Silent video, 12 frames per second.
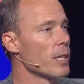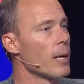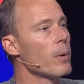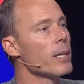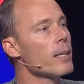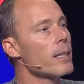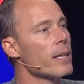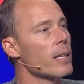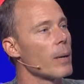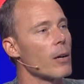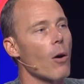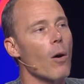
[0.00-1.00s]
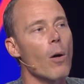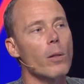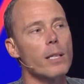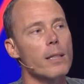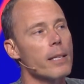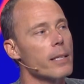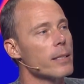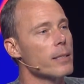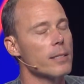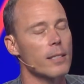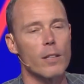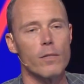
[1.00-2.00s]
And I want you to think about all the things